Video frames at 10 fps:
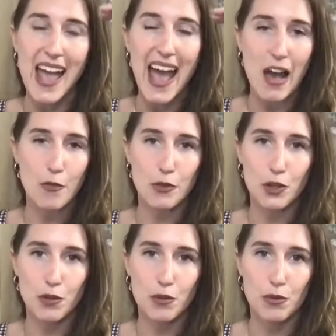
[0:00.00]

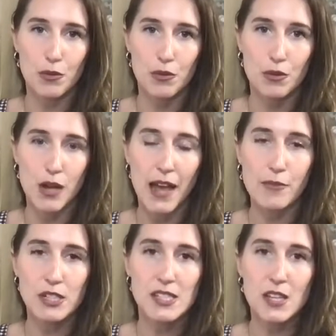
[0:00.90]
avenue,
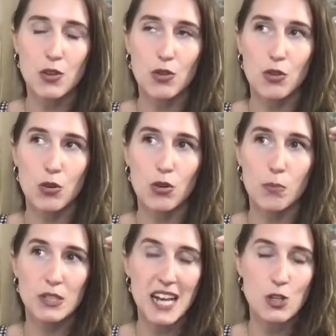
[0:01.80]
every single
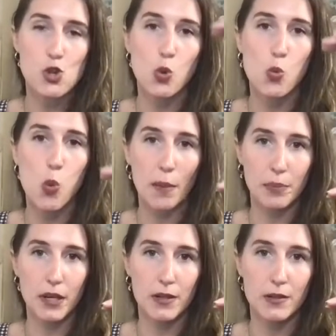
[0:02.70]
potential
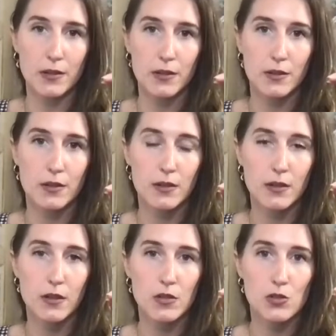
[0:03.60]
weapon
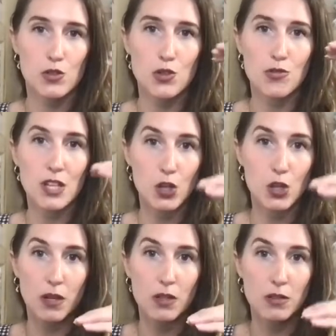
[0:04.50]
to the
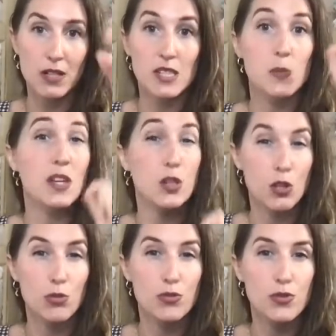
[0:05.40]
human is being
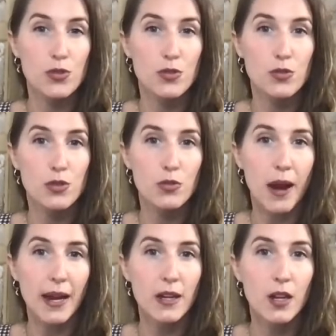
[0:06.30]
used,
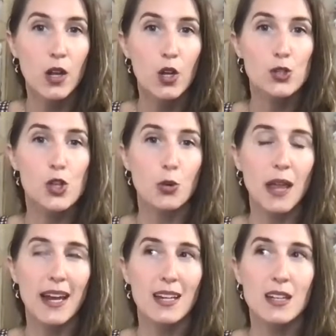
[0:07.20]
right? So
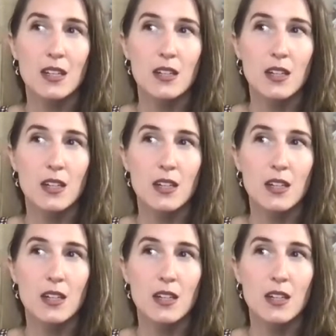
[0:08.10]
like